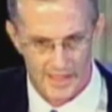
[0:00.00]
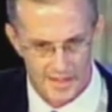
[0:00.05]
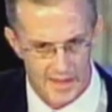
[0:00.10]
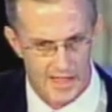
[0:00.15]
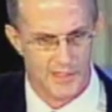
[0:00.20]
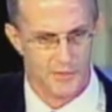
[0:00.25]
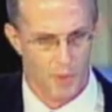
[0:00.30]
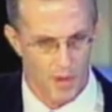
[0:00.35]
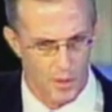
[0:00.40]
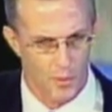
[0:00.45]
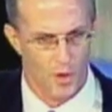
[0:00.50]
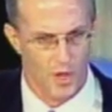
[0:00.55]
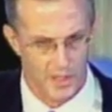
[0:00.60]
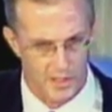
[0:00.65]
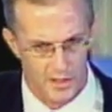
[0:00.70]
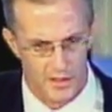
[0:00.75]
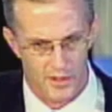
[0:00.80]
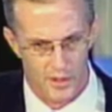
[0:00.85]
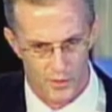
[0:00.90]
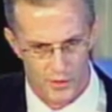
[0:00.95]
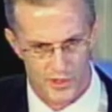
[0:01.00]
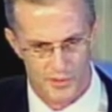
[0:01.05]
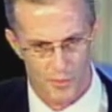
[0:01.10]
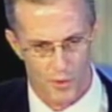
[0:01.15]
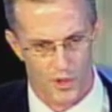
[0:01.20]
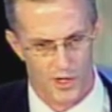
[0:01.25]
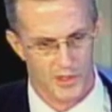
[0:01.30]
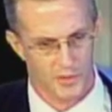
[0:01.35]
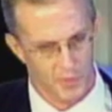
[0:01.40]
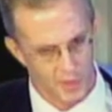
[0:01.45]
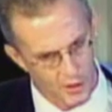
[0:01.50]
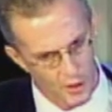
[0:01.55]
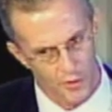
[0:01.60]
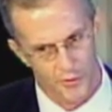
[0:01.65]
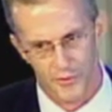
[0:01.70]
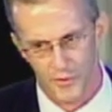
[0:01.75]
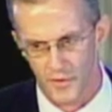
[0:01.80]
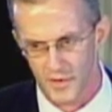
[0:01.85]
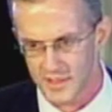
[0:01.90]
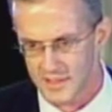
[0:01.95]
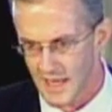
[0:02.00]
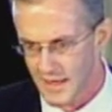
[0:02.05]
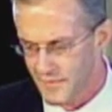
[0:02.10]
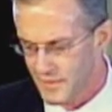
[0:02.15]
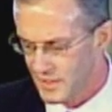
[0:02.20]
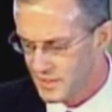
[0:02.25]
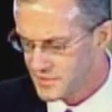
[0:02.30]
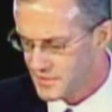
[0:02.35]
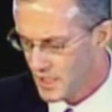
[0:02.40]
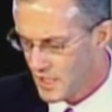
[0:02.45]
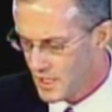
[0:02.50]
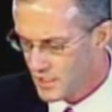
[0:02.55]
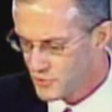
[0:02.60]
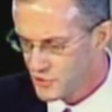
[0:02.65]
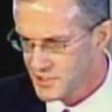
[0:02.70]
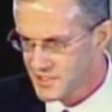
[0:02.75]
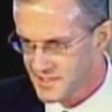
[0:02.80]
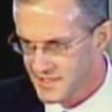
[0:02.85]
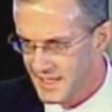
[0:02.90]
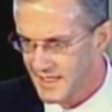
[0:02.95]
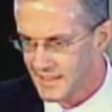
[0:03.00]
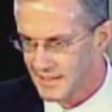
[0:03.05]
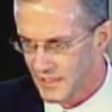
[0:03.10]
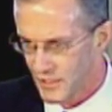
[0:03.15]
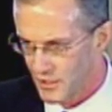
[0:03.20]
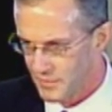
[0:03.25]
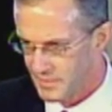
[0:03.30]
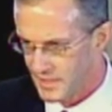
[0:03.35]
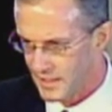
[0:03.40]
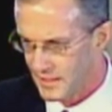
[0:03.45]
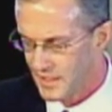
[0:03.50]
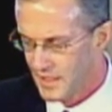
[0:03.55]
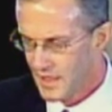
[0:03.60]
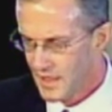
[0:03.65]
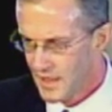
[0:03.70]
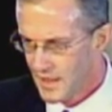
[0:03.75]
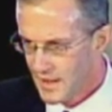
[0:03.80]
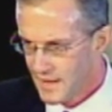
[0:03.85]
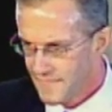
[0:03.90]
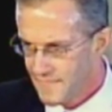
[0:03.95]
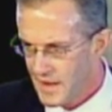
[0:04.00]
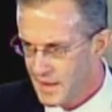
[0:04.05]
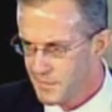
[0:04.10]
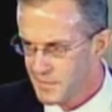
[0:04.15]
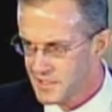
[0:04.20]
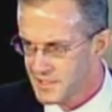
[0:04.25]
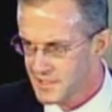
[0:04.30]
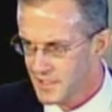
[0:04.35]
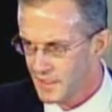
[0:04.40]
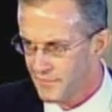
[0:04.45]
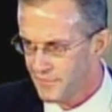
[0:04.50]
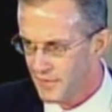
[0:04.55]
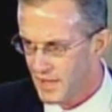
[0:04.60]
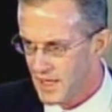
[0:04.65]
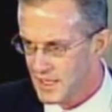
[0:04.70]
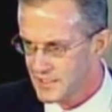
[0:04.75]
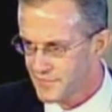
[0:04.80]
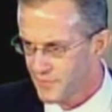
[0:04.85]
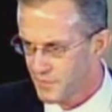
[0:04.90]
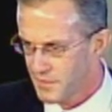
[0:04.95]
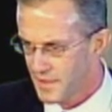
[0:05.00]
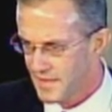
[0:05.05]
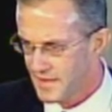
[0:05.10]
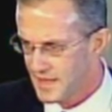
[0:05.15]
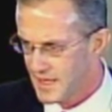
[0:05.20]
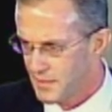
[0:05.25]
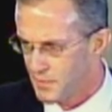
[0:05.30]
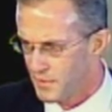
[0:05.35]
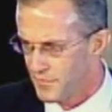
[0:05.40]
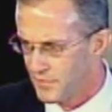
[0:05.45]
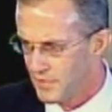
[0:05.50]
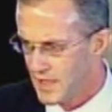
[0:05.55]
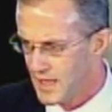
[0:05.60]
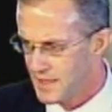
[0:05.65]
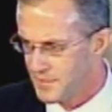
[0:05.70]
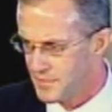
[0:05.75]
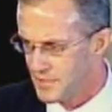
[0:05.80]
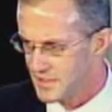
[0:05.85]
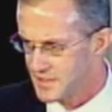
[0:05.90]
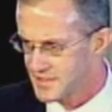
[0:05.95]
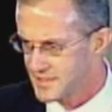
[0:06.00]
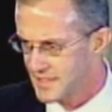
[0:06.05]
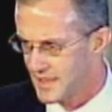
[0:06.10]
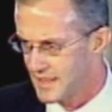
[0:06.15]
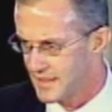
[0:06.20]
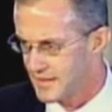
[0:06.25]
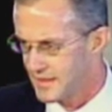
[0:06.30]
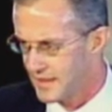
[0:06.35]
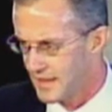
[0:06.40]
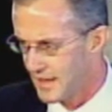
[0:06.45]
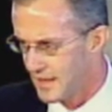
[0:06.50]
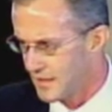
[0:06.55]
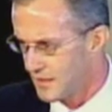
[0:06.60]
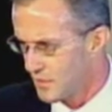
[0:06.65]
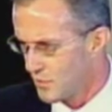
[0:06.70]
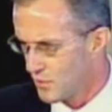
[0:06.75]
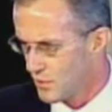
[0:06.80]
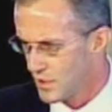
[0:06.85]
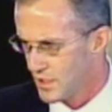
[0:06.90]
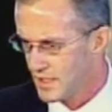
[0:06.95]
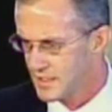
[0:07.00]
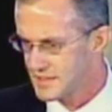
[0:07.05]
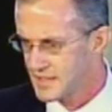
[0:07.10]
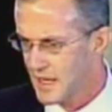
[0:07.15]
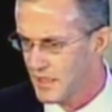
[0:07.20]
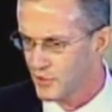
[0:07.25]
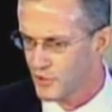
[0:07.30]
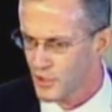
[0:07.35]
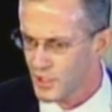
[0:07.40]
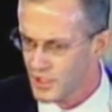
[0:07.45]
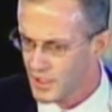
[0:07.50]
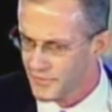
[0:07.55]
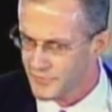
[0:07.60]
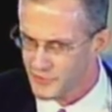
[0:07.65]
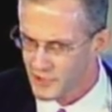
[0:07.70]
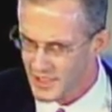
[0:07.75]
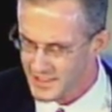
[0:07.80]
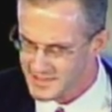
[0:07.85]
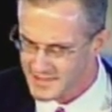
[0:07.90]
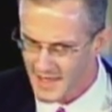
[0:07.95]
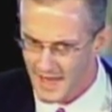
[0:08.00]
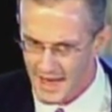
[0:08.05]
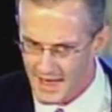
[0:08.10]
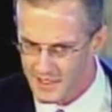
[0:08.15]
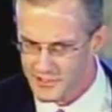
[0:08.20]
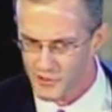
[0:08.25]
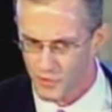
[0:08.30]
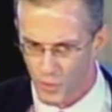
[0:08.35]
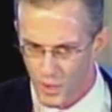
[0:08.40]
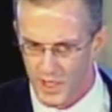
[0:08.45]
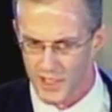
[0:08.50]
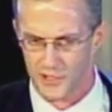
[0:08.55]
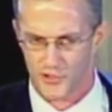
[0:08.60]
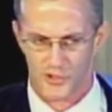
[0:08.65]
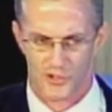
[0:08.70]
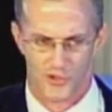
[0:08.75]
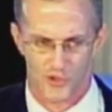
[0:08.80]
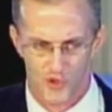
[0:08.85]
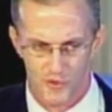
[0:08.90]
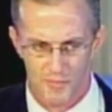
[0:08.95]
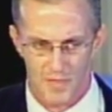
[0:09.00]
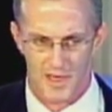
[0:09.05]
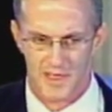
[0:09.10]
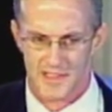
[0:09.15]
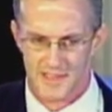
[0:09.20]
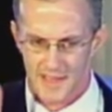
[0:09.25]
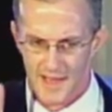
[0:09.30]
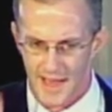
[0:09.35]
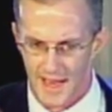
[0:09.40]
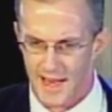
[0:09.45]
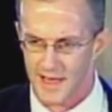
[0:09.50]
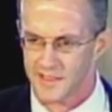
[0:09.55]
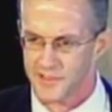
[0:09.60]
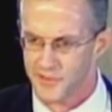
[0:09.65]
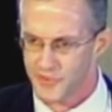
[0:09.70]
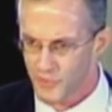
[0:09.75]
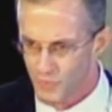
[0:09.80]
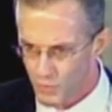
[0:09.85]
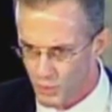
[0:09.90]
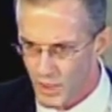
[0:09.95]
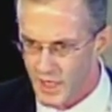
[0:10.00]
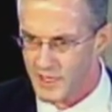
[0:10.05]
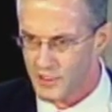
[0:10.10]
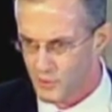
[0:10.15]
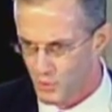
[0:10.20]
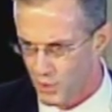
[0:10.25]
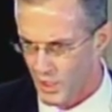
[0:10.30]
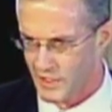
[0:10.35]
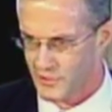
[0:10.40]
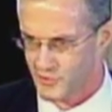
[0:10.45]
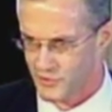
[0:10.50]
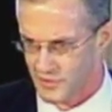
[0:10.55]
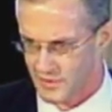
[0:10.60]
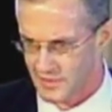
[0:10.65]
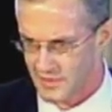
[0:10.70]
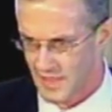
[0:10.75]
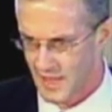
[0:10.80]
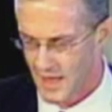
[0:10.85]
And that's what I want you to do this morning. As we go through this evidence, just think a little bit. Famous philosopher by the name of Leibniz said that it's not good enough just to ask questions. You must ask the right questions.